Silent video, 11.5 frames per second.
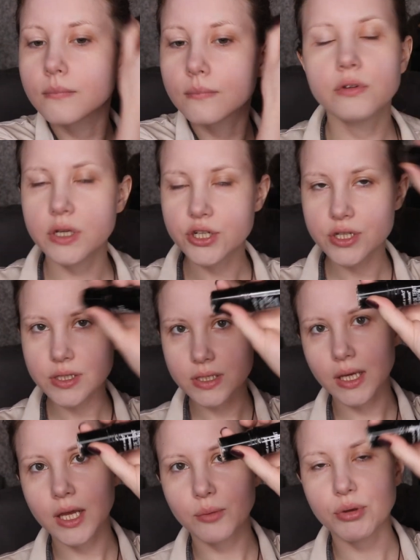Foundation
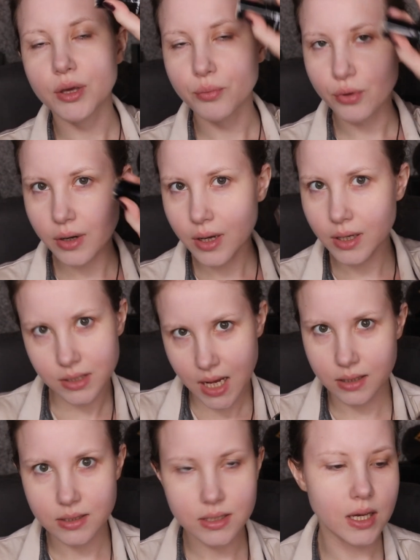stick can be pretty
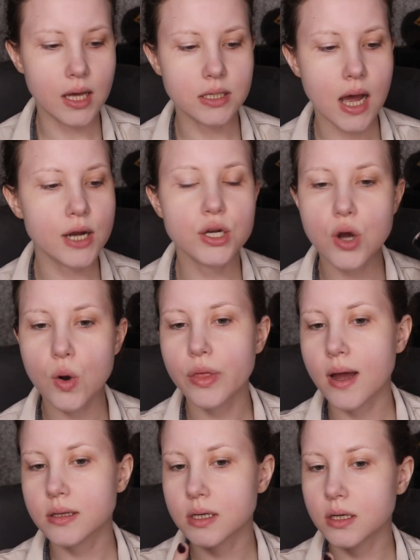intense and I know
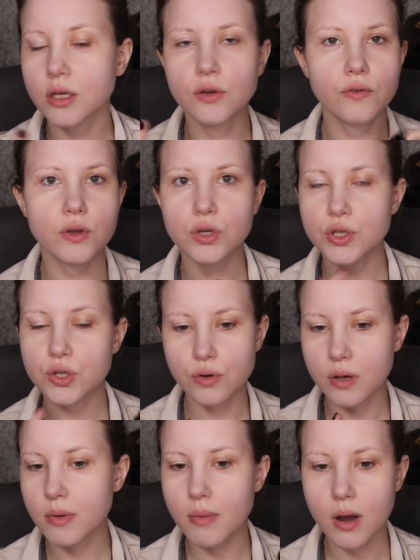that it's going to give an
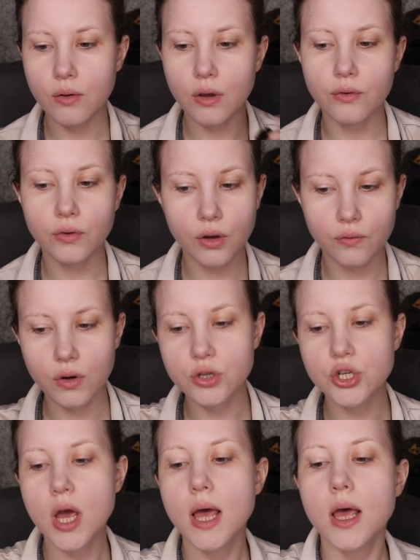extreme amount of
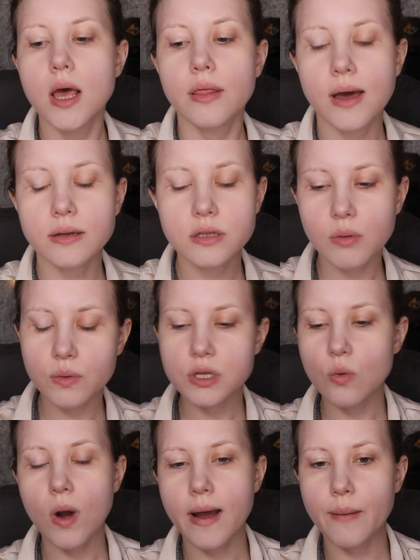coverage. That is the main
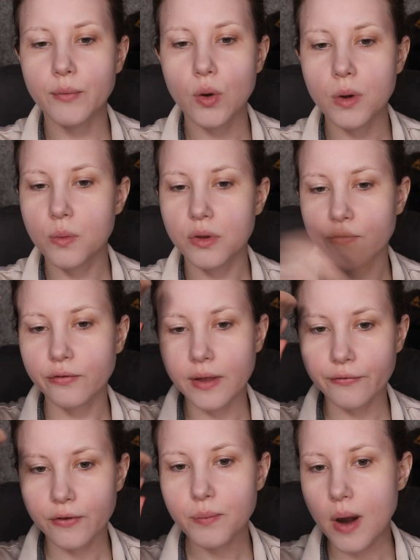reason why I'm going with a
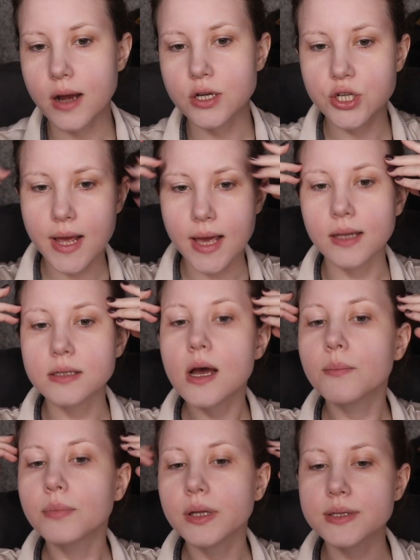fluffy brush and
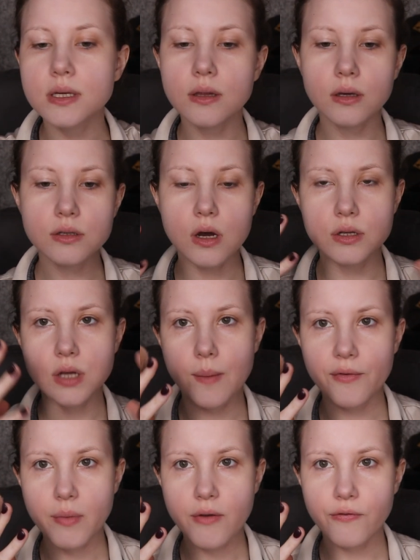I'm placing this on top
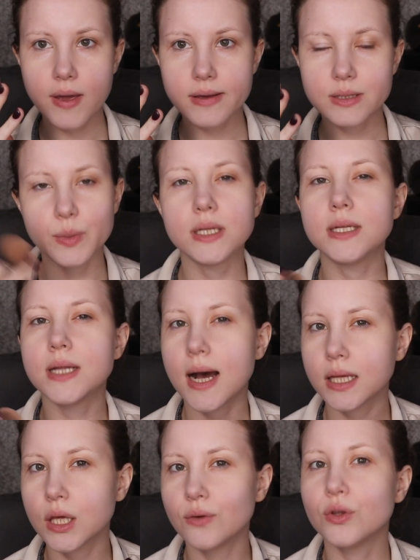of my face but
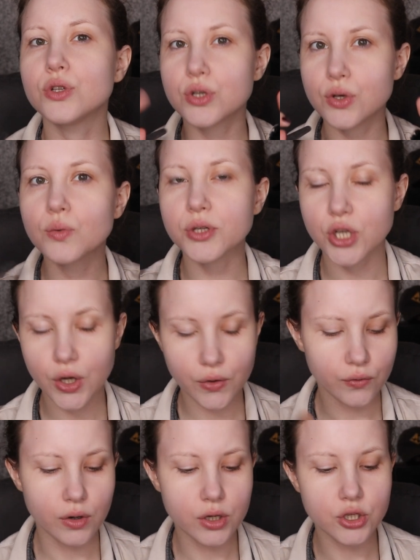not giving too much
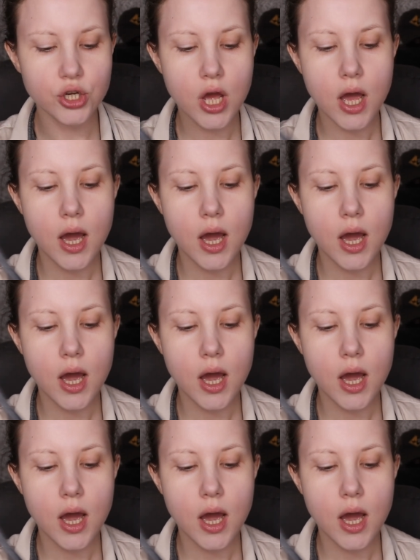coverage.